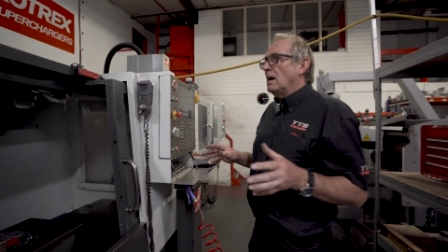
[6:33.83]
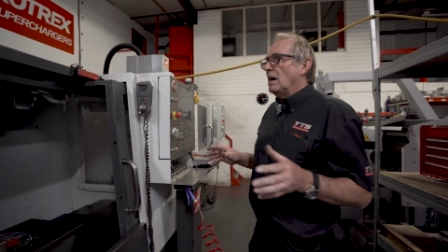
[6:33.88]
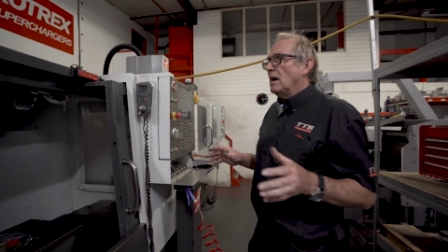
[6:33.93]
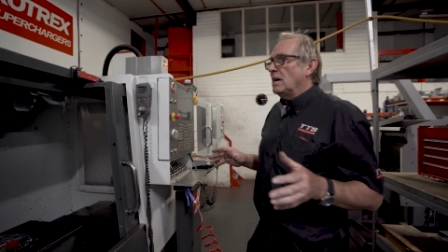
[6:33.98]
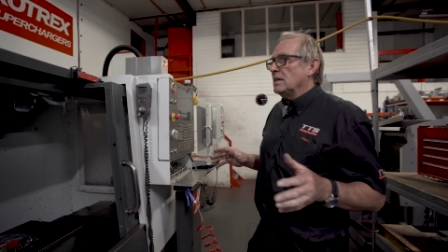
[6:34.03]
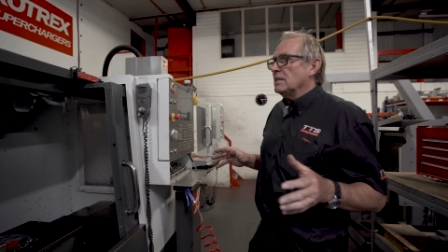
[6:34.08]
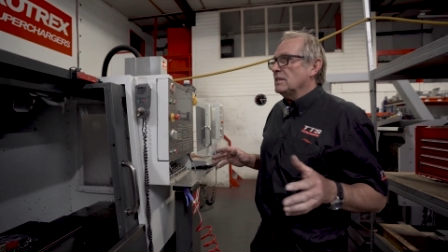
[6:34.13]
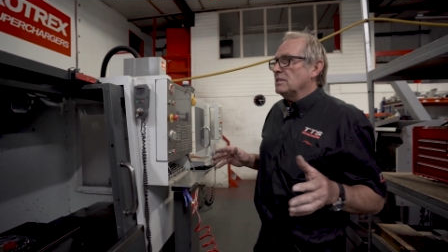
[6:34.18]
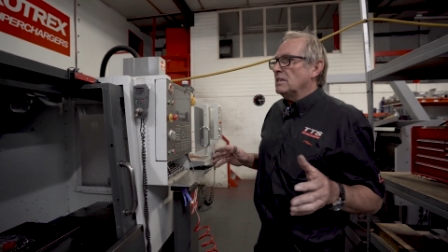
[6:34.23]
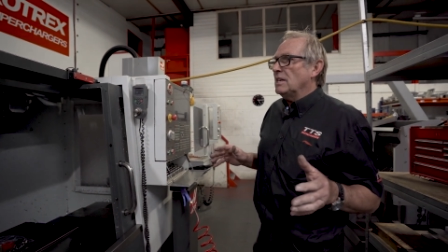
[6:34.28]

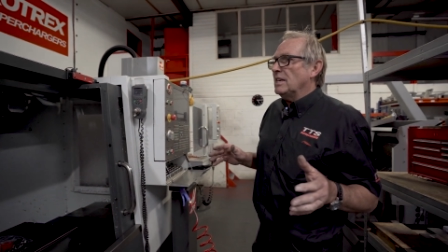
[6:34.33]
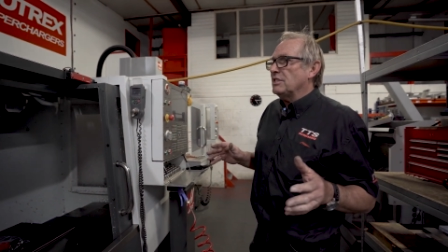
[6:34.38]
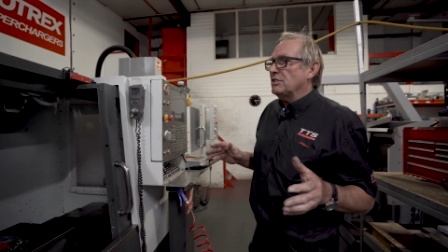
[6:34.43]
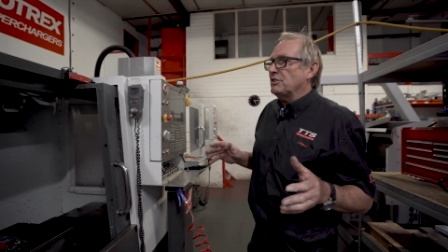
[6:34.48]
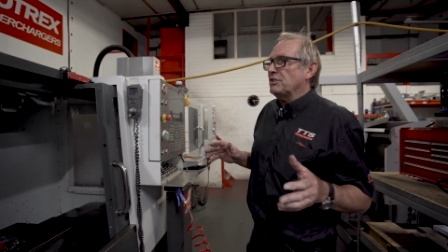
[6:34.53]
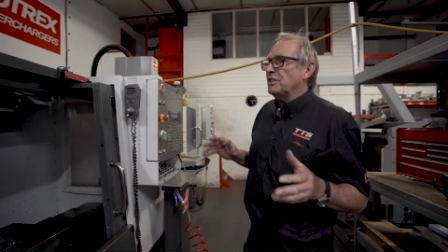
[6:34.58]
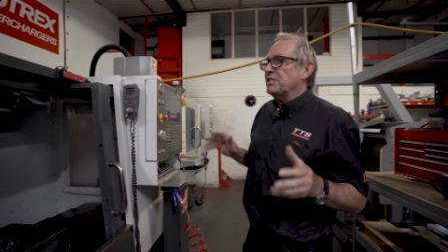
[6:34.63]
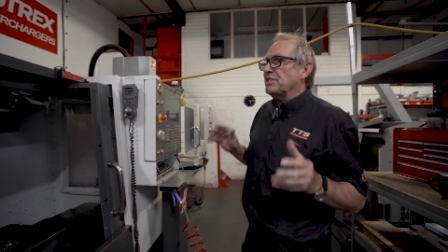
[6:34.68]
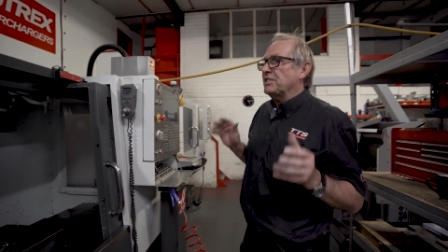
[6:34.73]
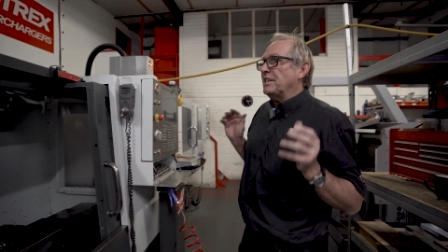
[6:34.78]
I
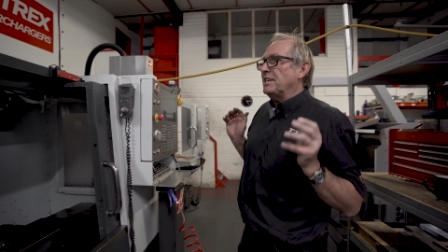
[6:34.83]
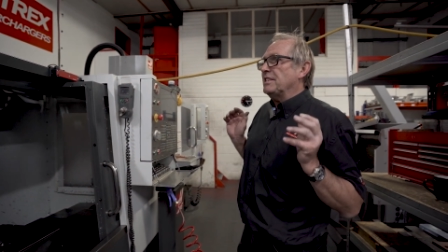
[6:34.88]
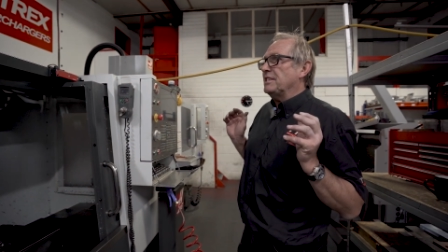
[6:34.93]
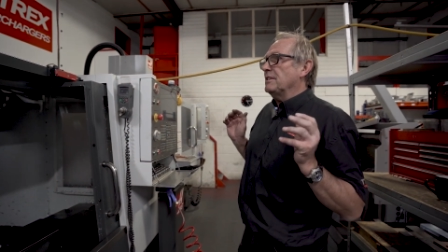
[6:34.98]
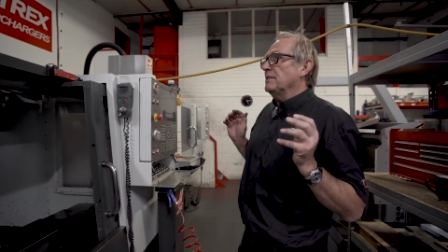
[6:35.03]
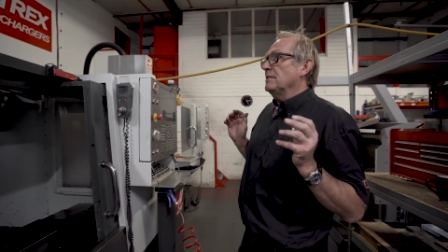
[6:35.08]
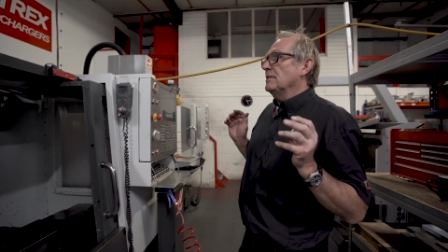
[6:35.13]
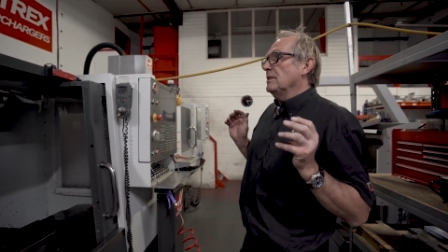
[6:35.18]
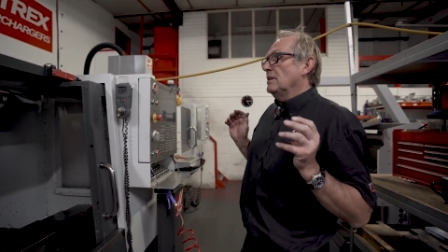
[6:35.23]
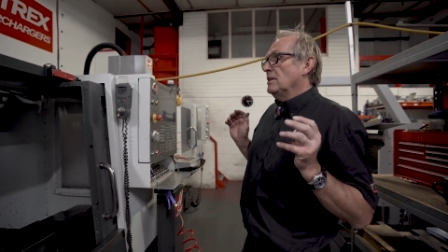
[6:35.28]

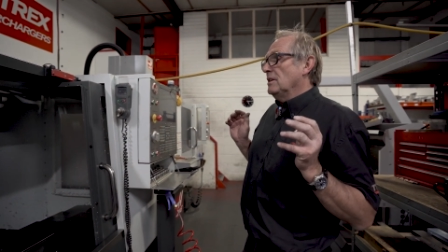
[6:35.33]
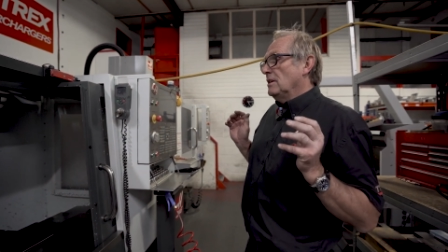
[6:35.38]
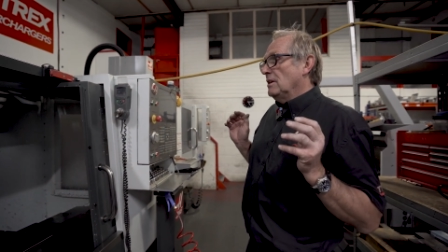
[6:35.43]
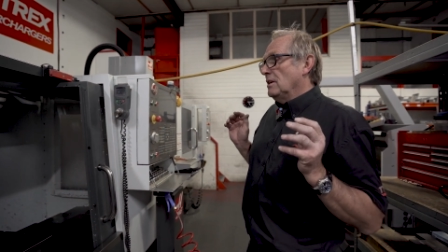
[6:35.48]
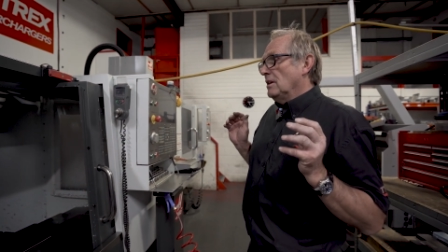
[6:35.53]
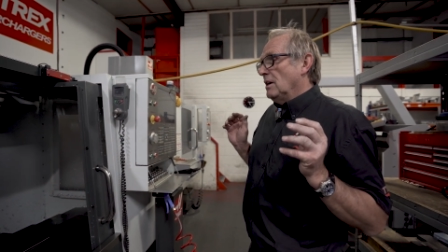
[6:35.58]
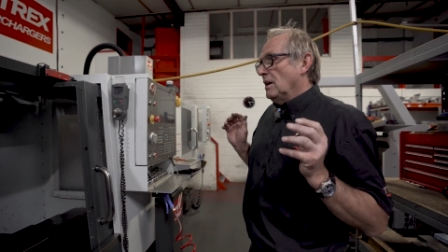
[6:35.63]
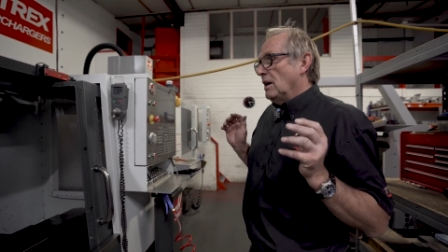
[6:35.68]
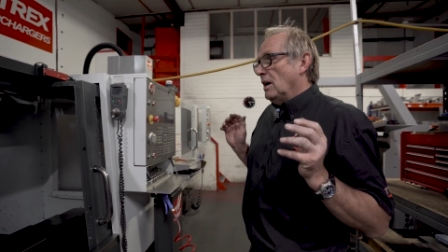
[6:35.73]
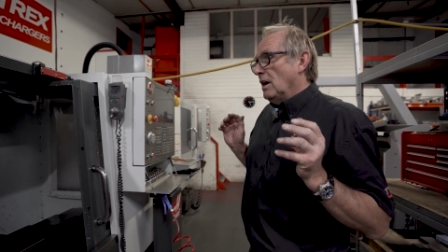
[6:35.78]
entrusted
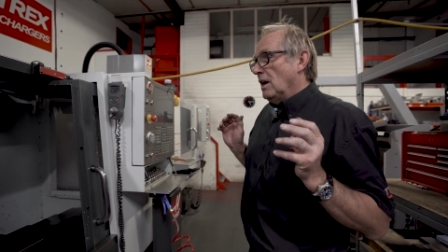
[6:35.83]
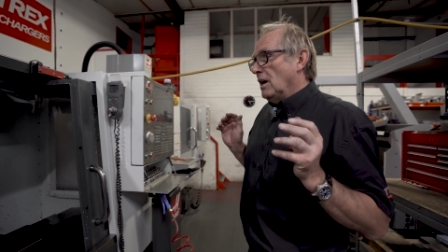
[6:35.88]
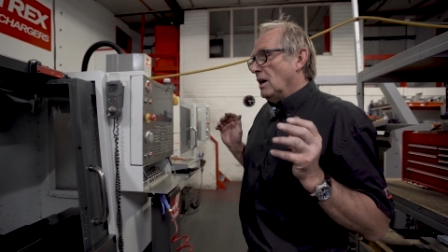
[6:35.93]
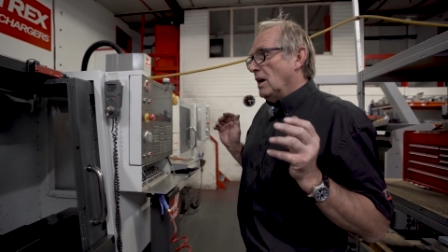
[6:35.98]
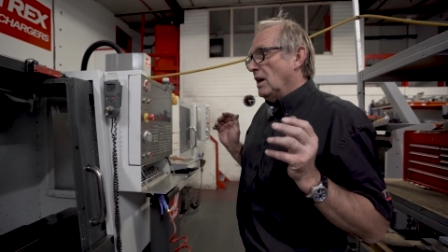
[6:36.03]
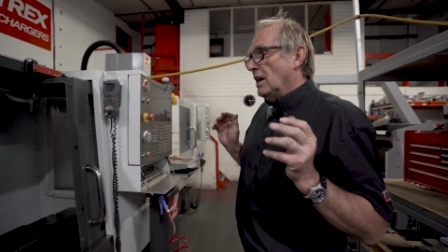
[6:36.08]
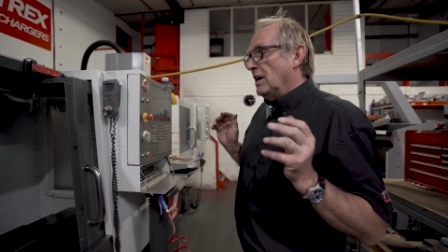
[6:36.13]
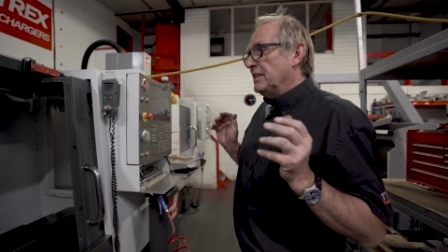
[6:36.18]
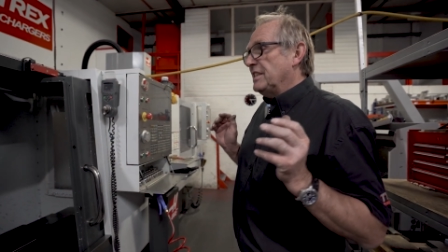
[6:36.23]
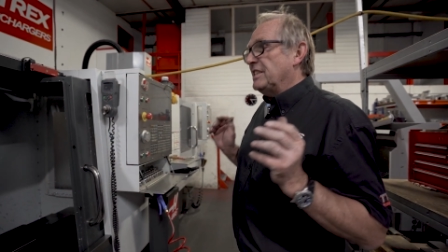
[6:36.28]

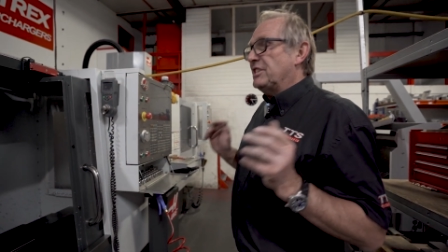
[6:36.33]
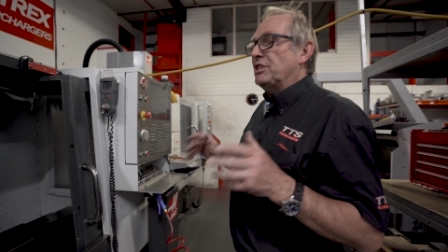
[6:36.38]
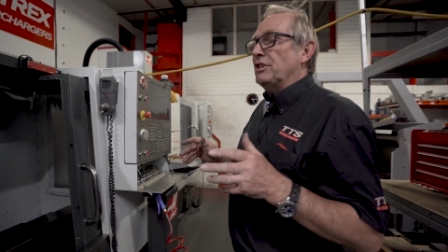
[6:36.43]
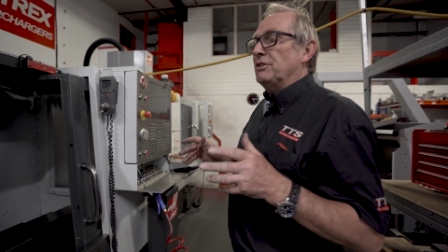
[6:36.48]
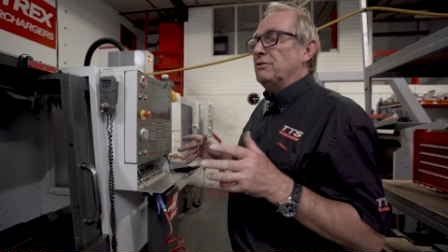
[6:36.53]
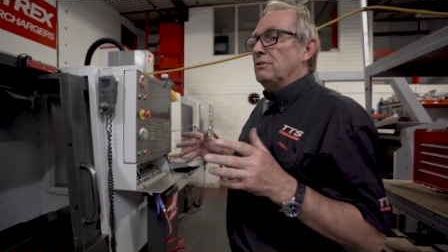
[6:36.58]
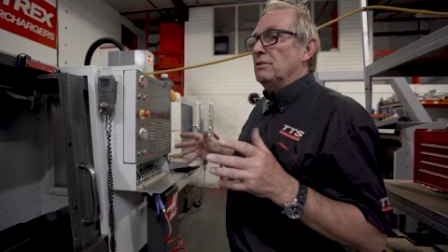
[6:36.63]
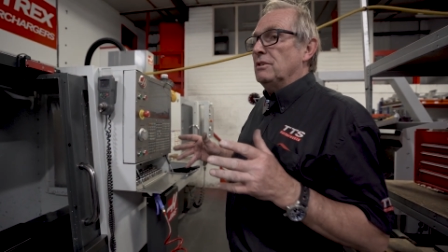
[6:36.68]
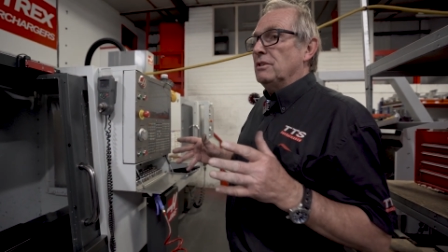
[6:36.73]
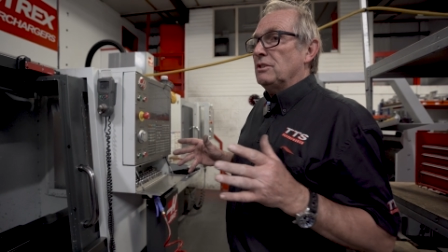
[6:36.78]
an
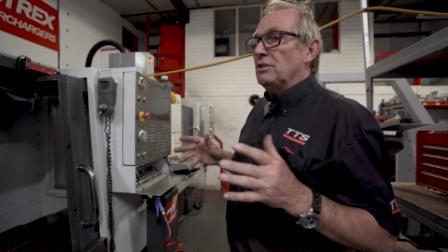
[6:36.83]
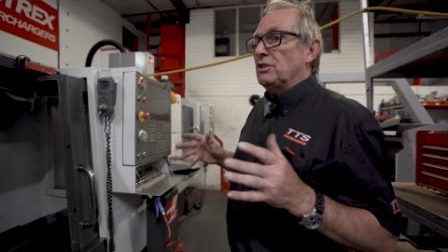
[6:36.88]
issue